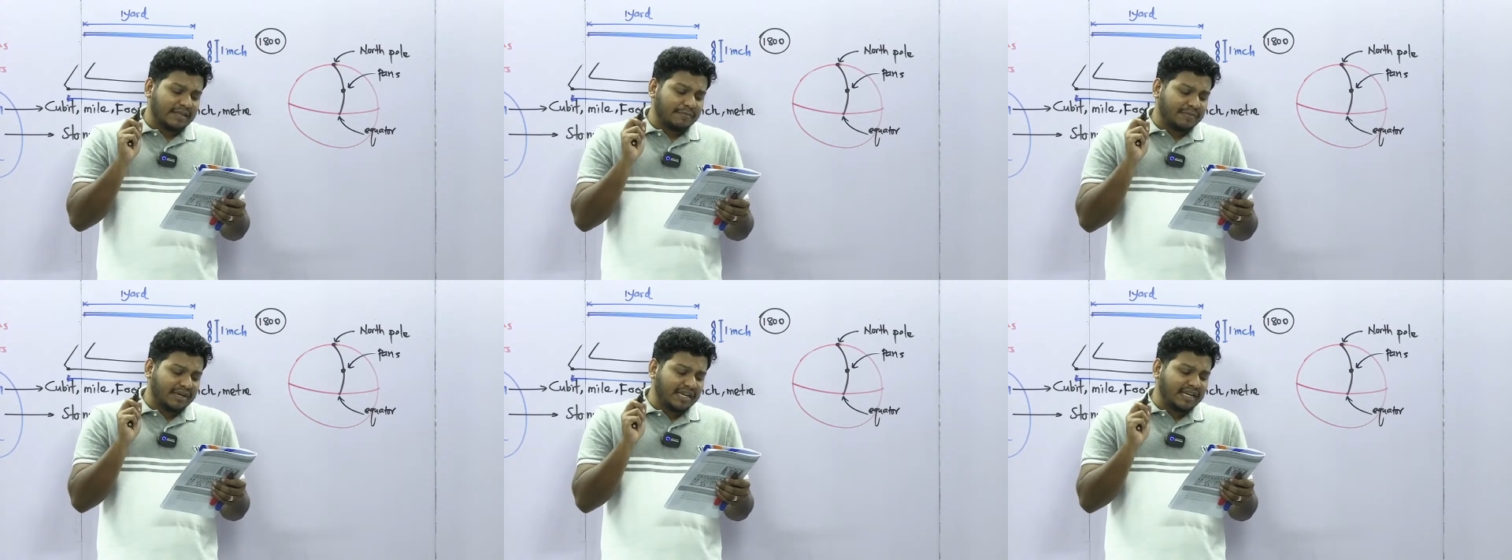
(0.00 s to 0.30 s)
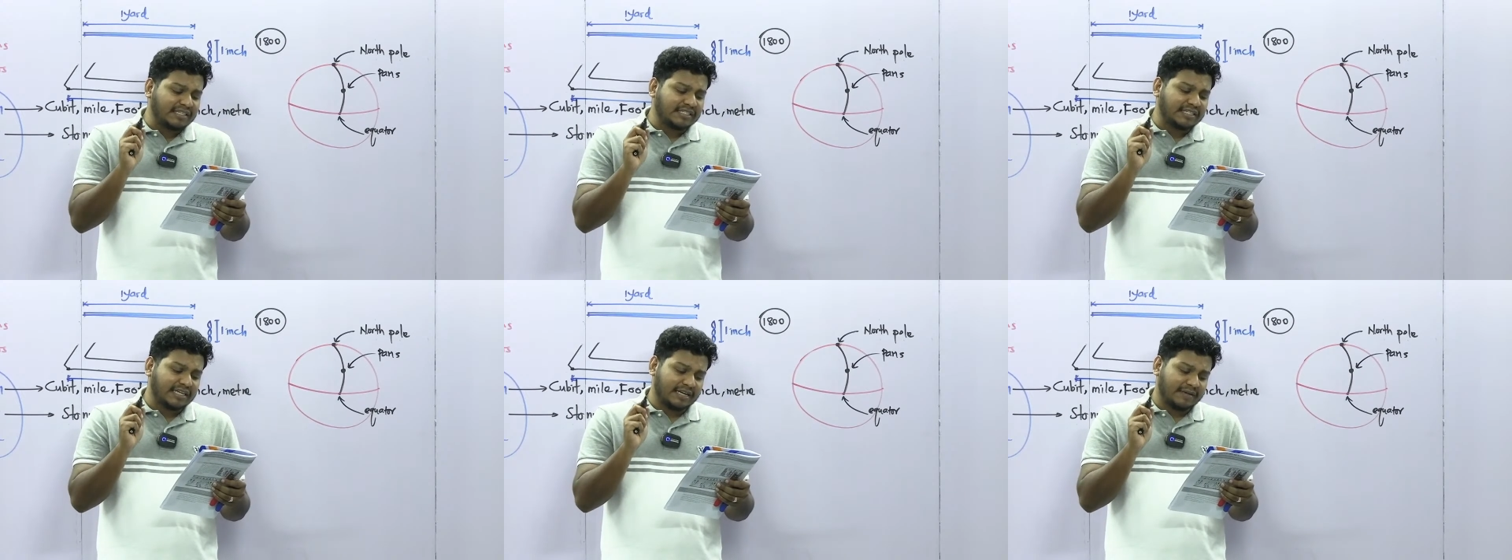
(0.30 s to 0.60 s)
the
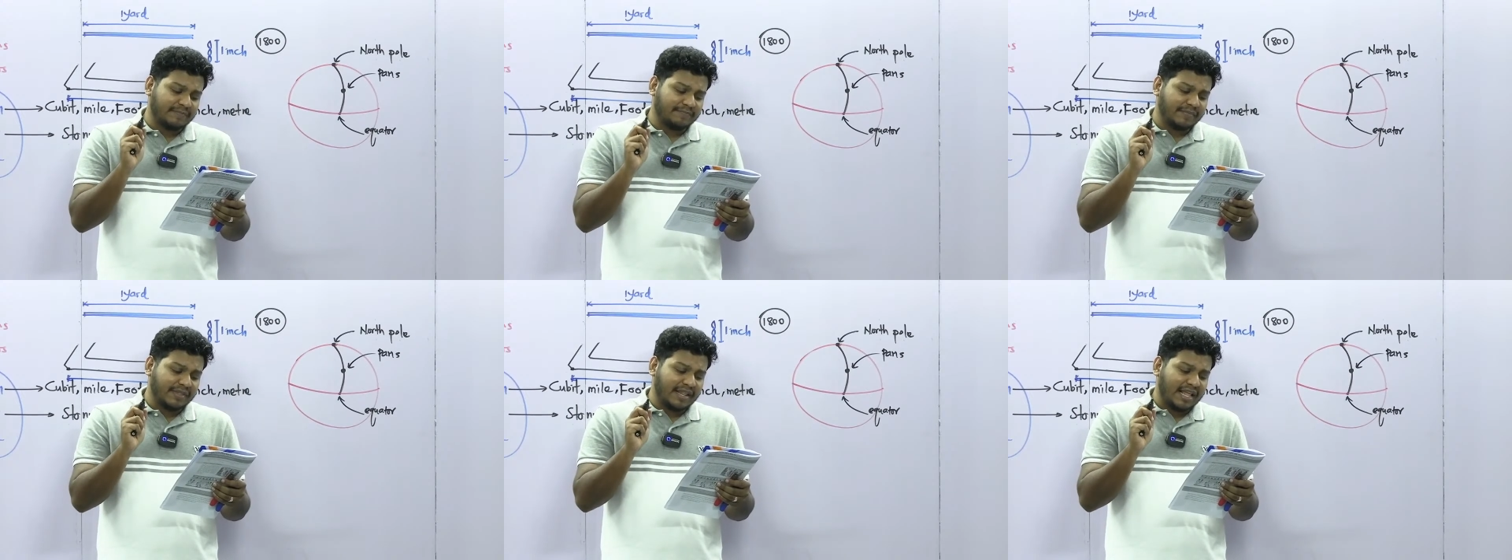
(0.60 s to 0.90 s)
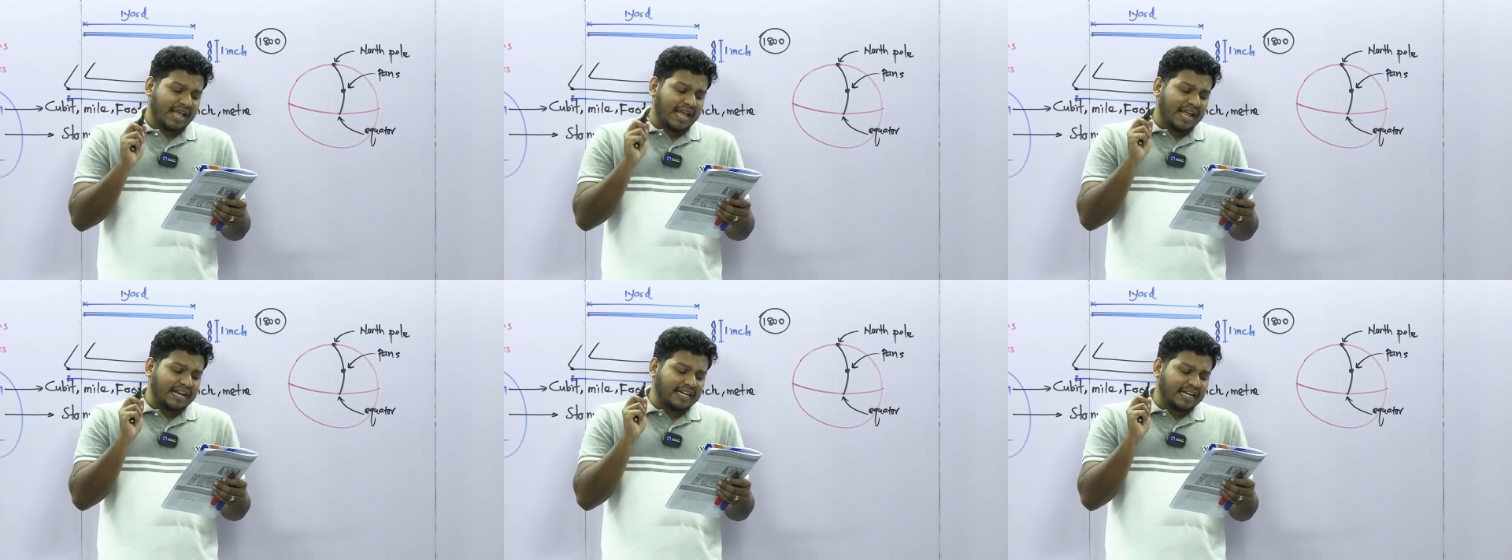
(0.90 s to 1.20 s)
meter,
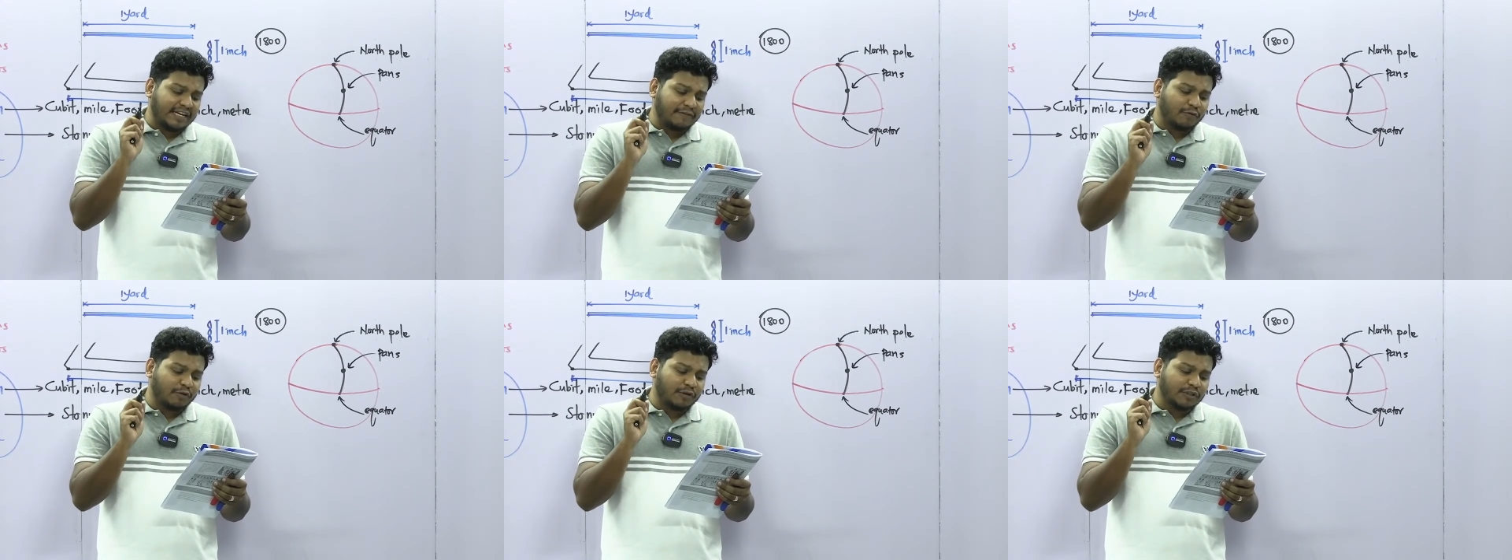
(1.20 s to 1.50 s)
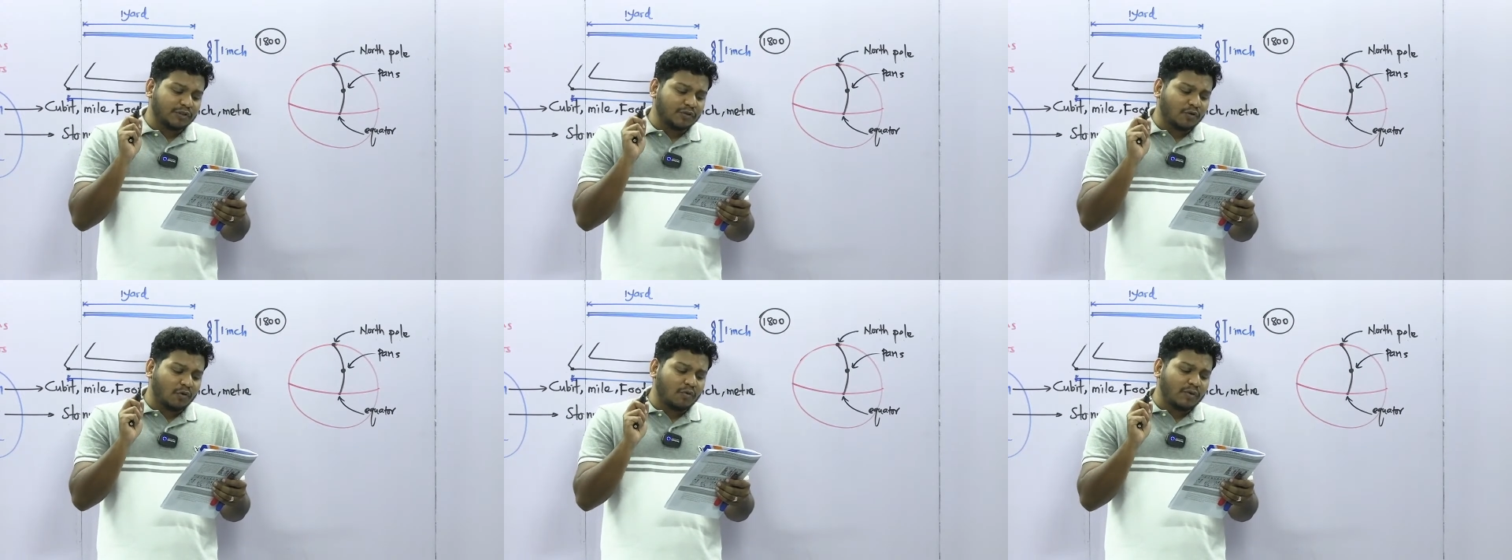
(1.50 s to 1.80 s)
and it
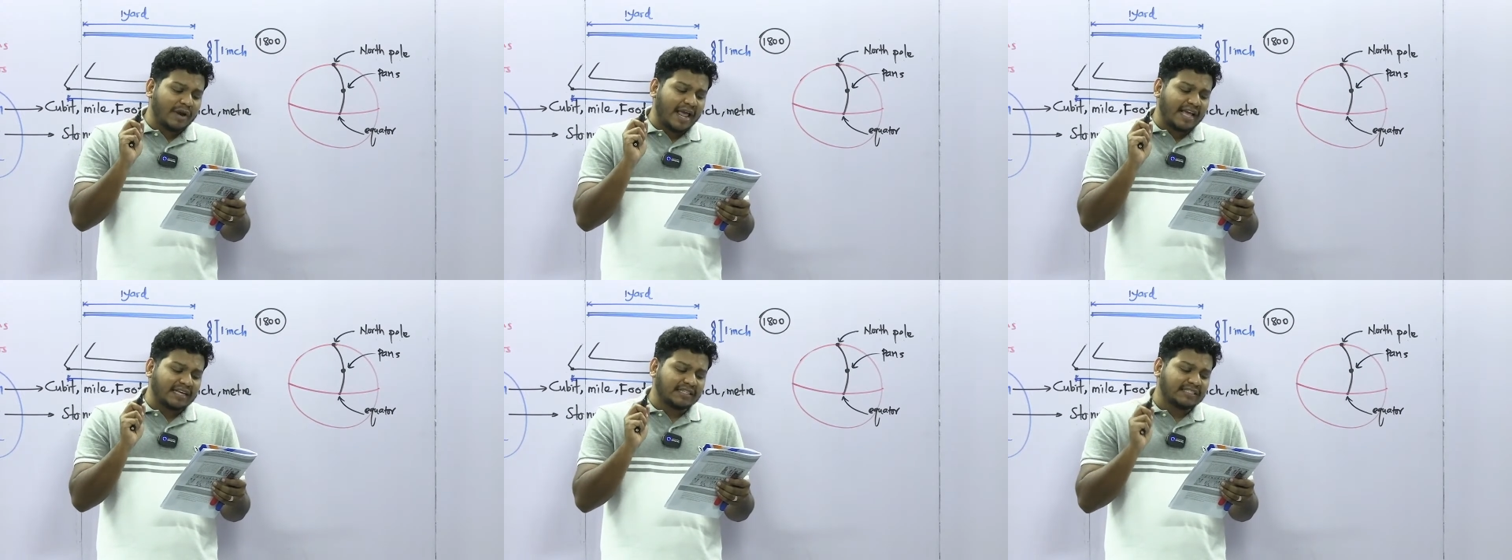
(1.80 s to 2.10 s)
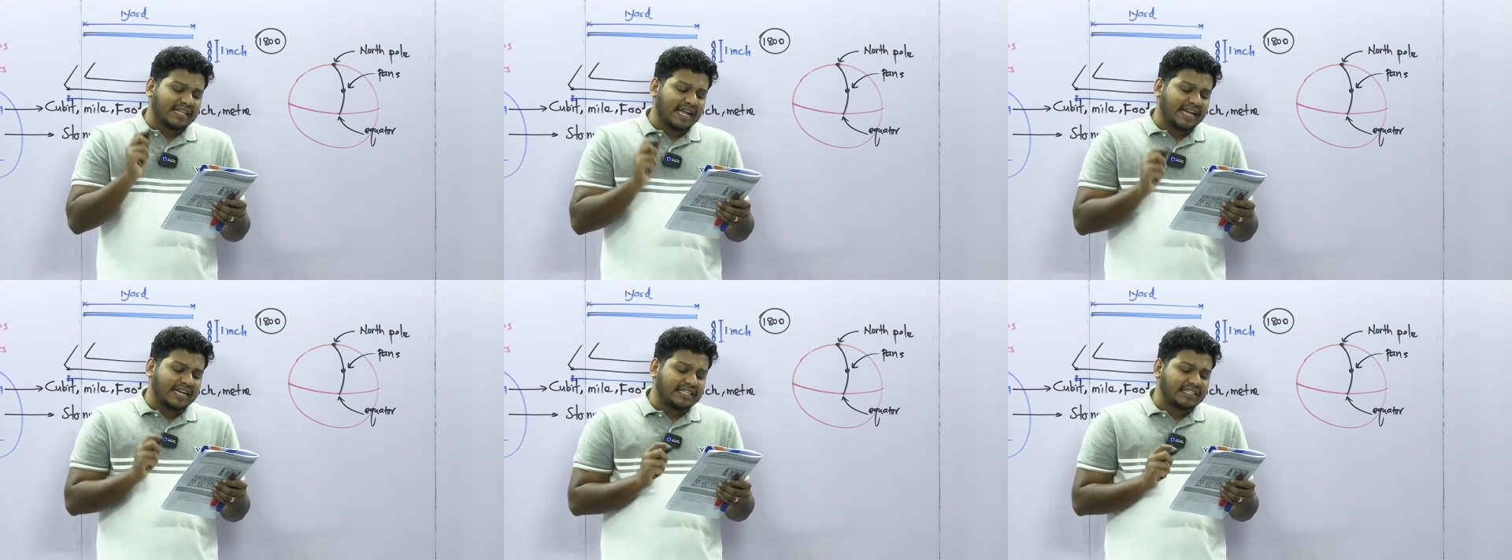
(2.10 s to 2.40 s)
was known
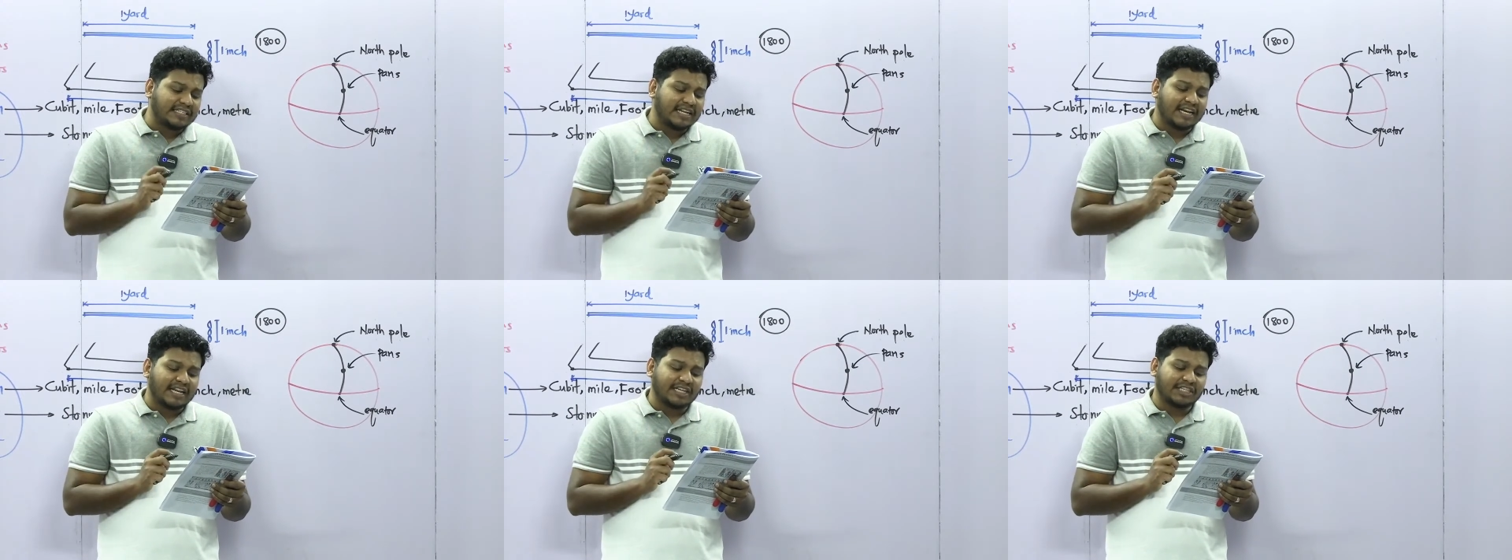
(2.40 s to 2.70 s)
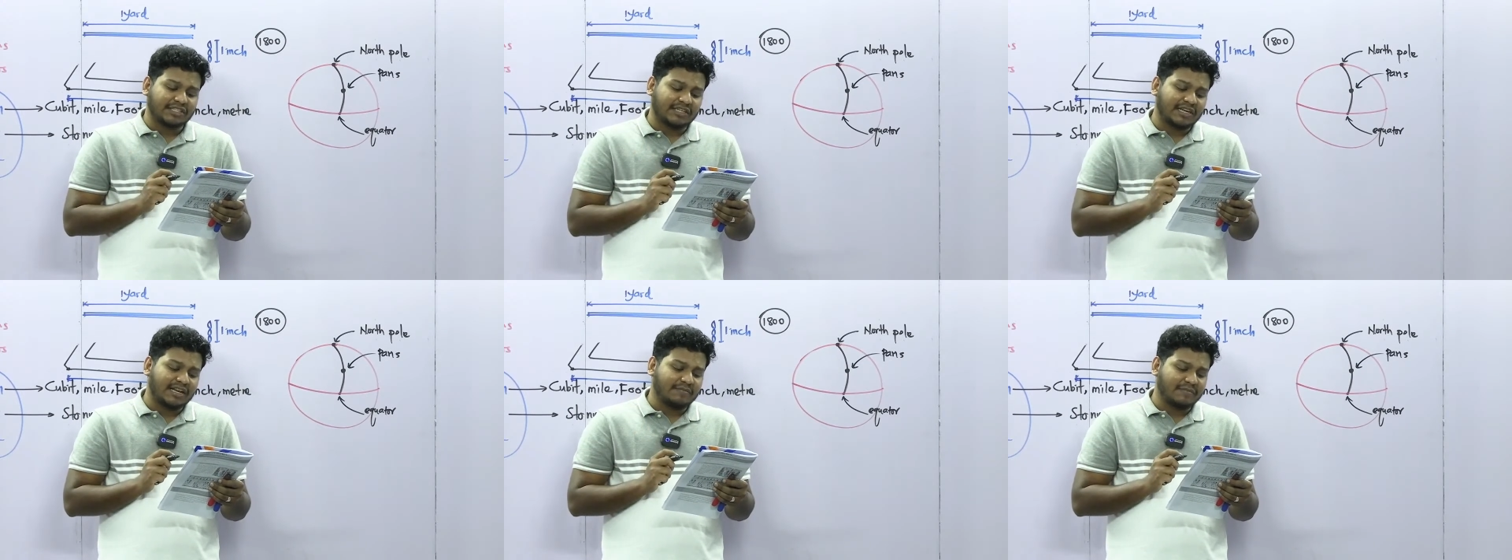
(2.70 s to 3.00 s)
as the
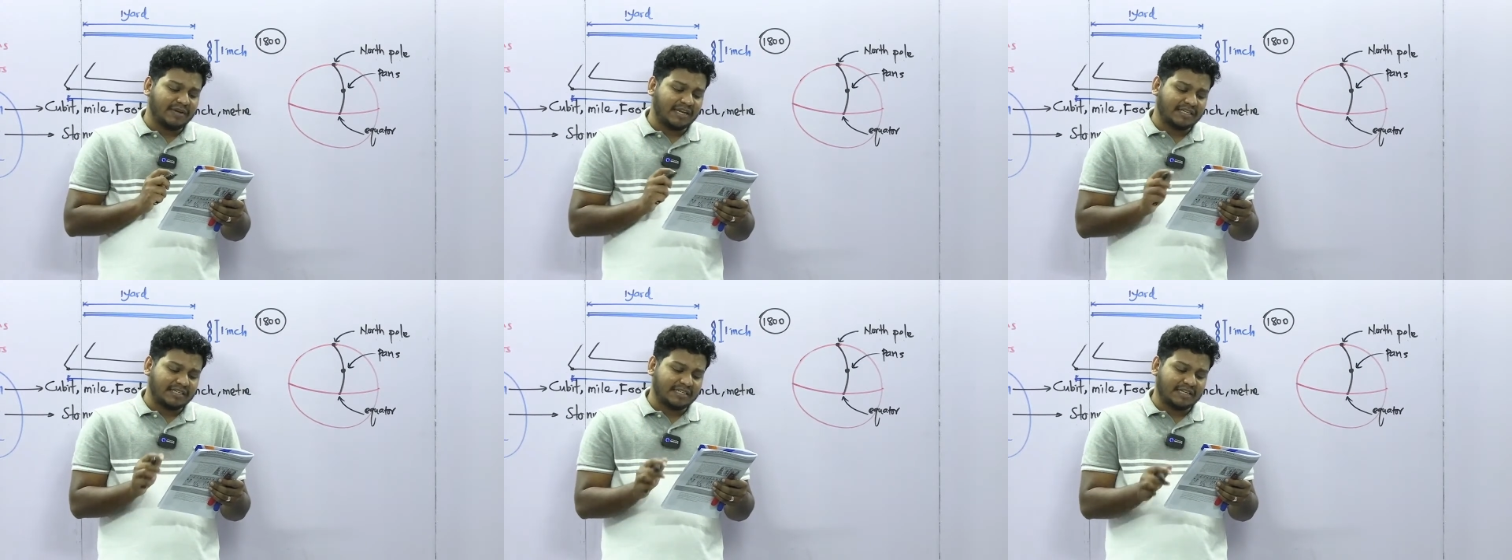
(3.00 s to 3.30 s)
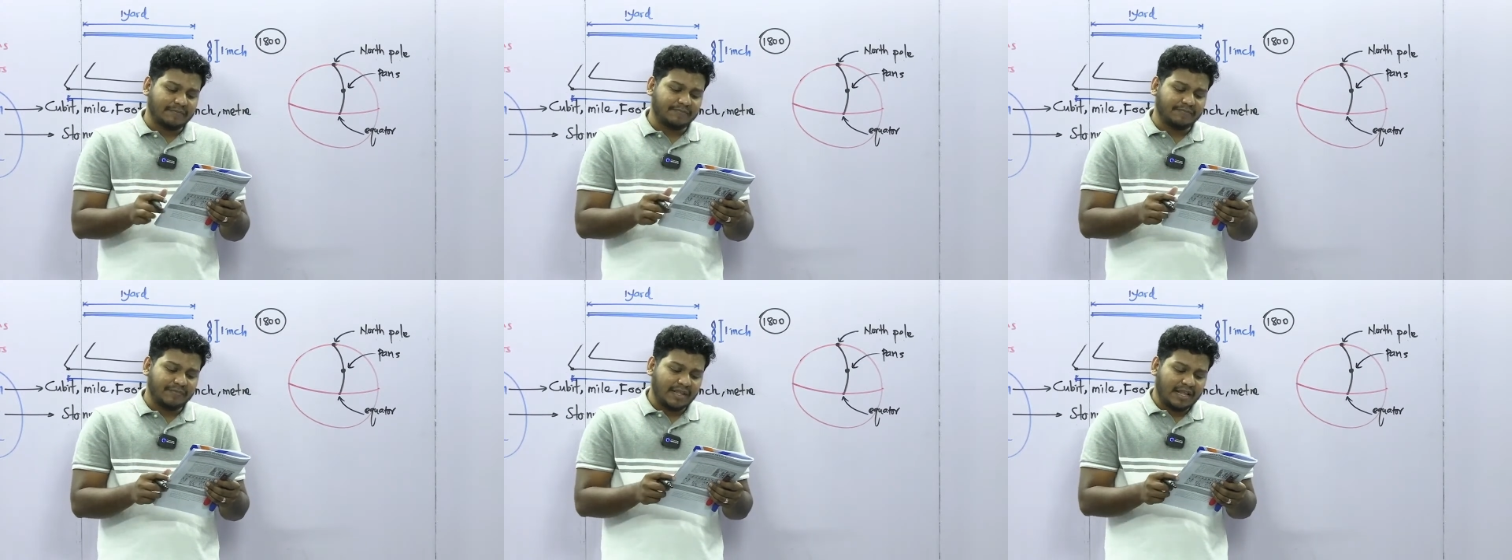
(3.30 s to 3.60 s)
International
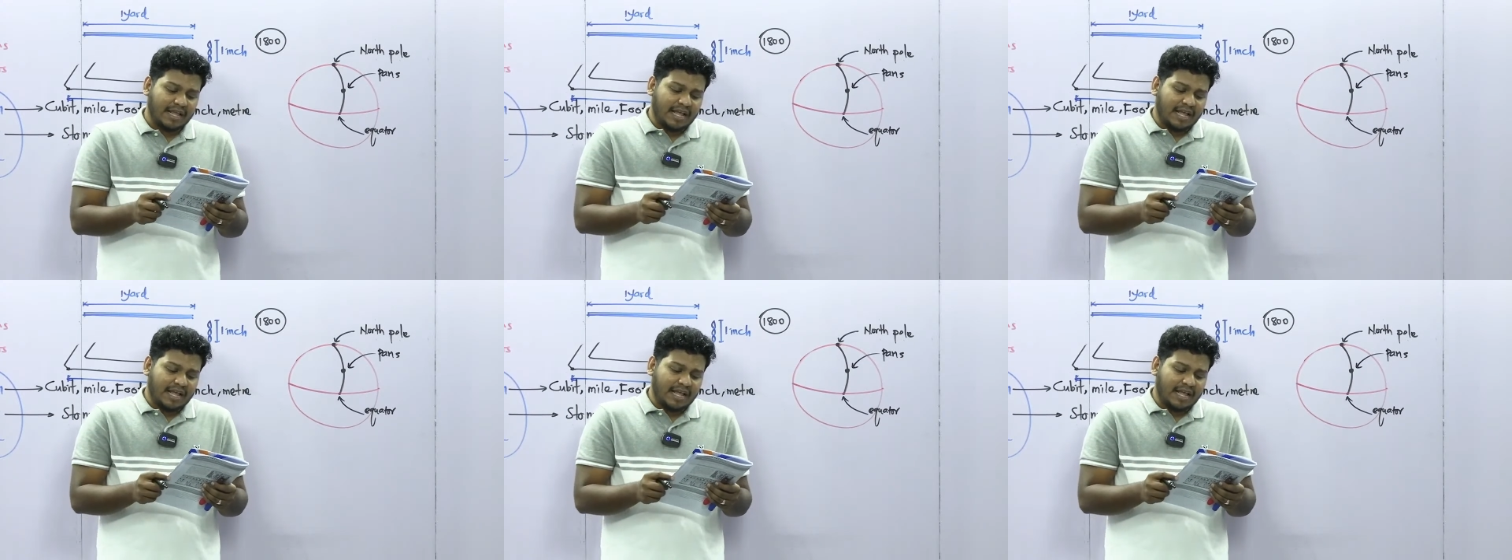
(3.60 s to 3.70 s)
Meter.